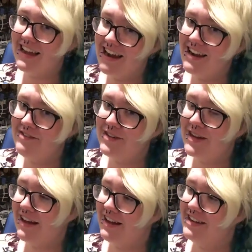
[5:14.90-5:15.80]
have,
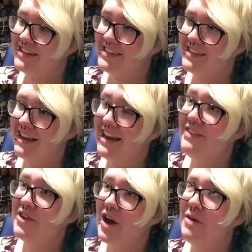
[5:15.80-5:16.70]
I
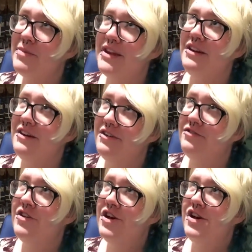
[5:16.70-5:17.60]
have a copy
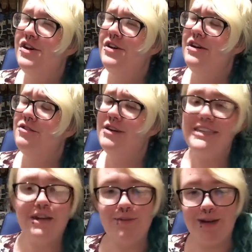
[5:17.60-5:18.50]
of Red
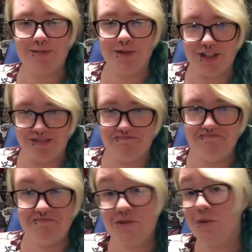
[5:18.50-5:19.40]
Dead Redemption,
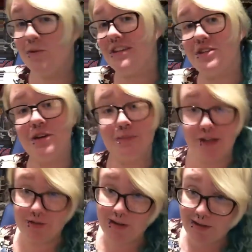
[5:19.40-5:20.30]
which,
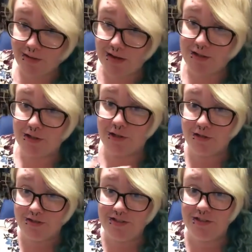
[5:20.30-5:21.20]
because Red Dead Redemption
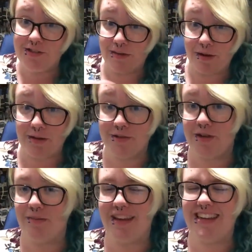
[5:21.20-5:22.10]
2 is coming up soon,
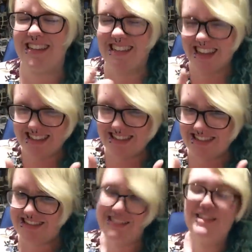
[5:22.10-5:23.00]
I'm like,
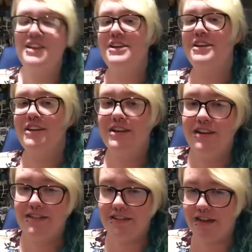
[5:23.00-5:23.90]
yes.
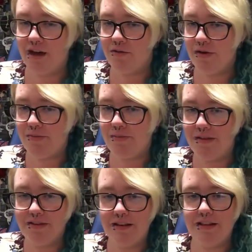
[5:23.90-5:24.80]
So yeah, we've been,
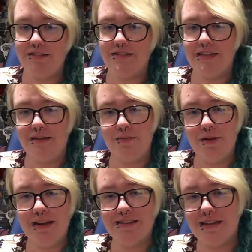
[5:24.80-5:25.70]
hello, Stin Boy,
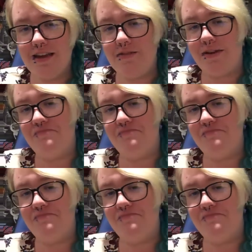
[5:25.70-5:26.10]
how's it going?